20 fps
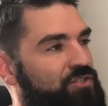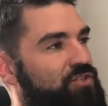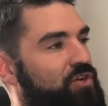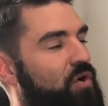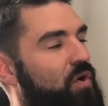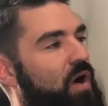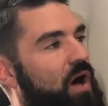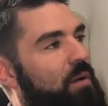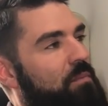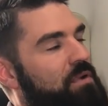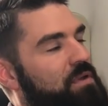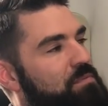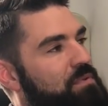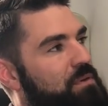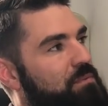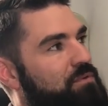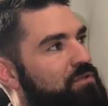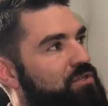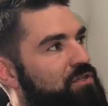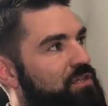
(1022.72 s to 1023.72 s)
So how many
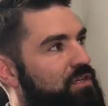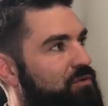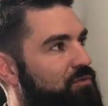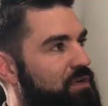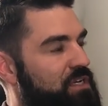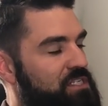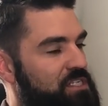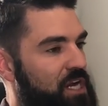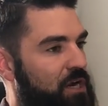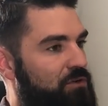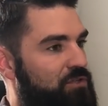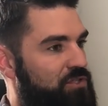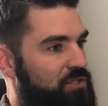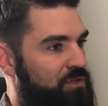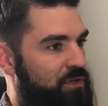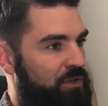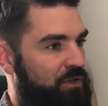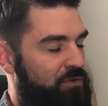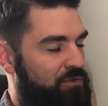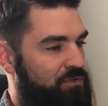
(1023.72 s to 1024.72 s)
people do you think reached out to
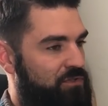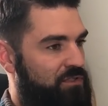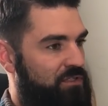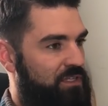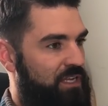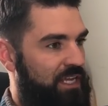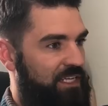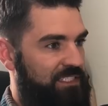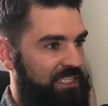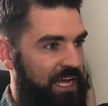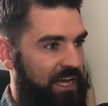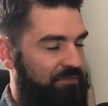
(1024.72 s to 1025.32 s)
you in those days